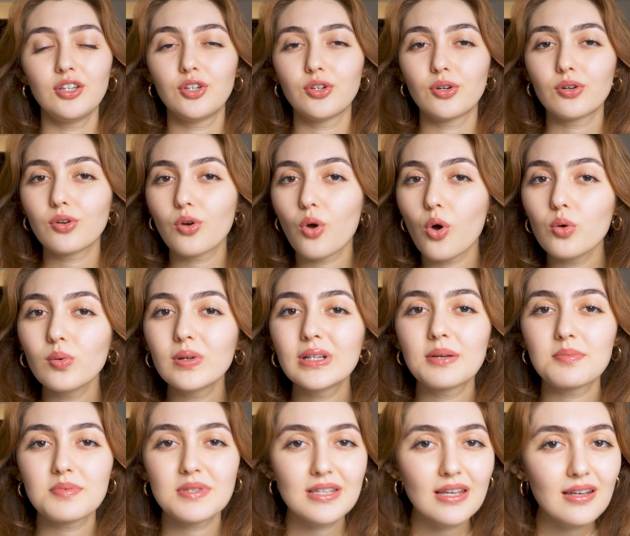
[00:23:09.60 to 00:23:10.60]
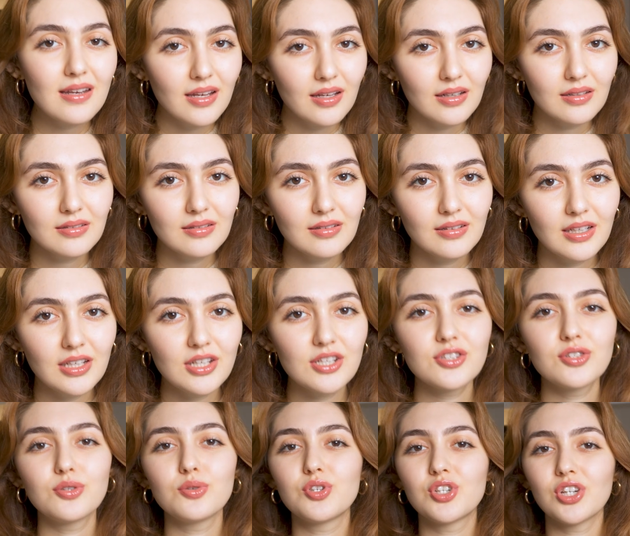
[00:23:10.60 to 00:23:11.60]
Your goal with Obsidian
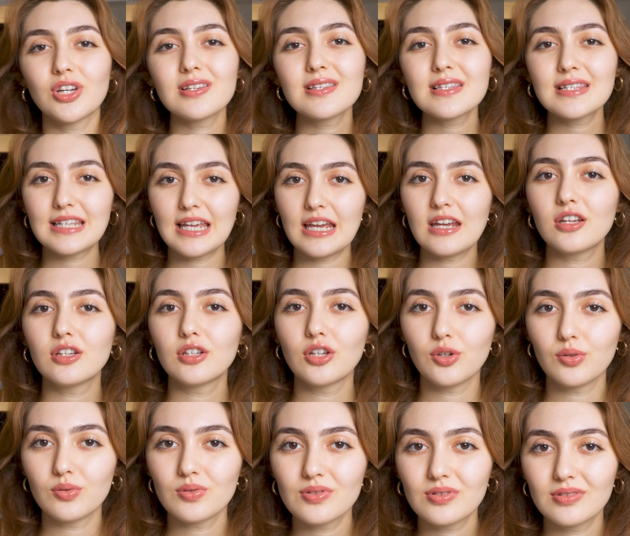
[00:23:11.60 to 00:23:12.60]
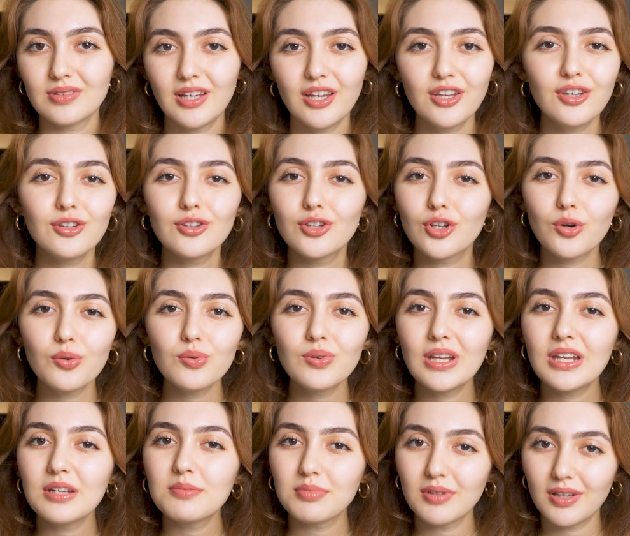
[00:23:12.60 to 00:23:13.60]
is to just take notes, and you don't
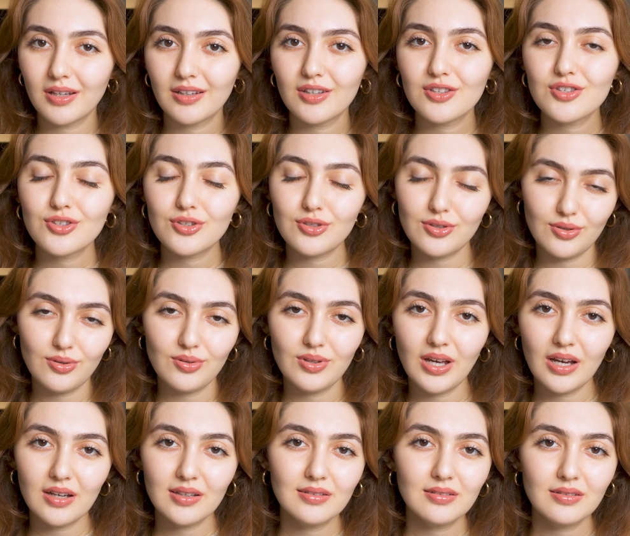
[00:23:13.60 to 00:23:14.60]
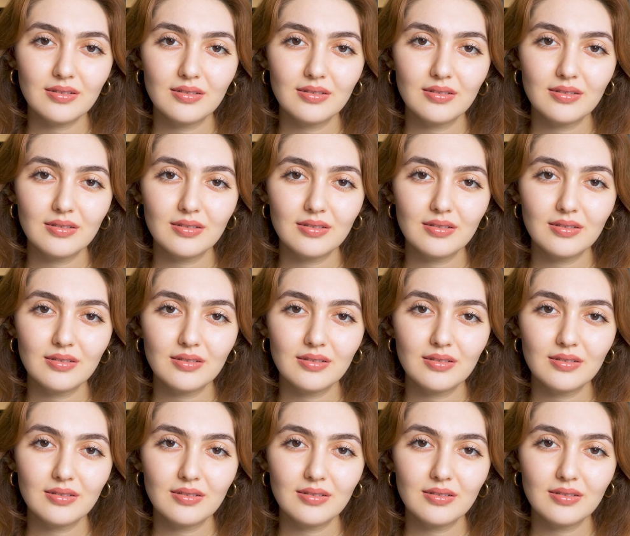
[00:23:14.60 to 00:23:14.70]
need plugins to do that.